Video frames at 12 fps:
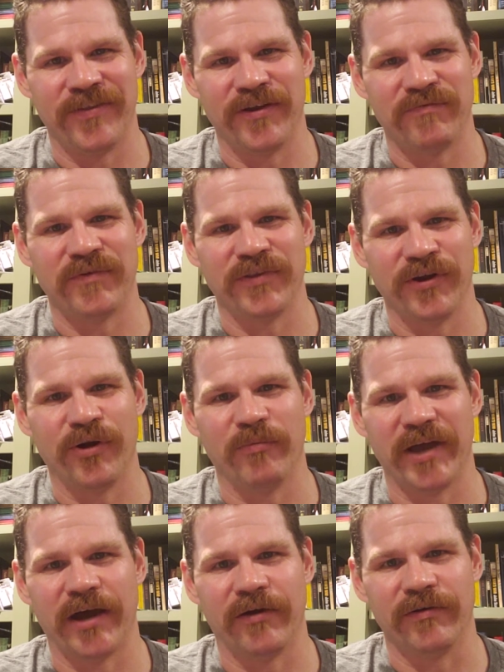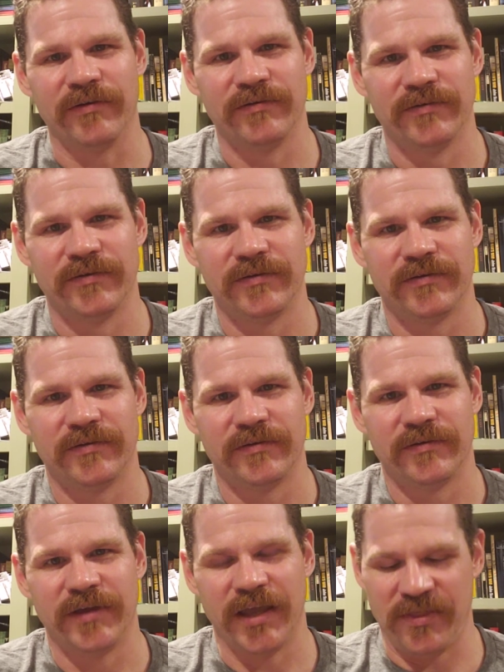there for their own power.
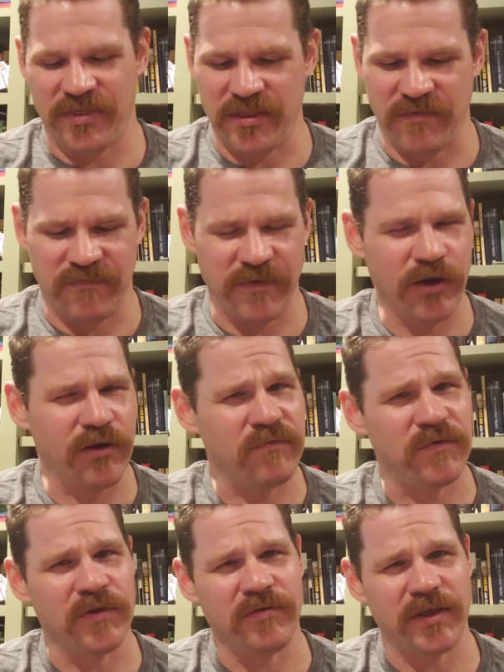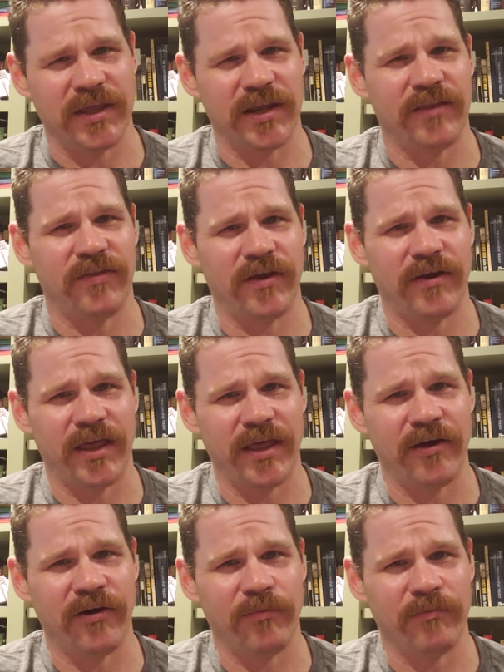And the very few that get in there to
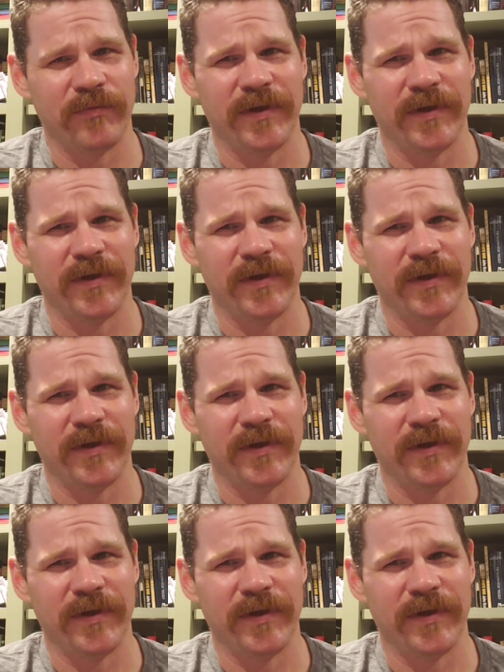help,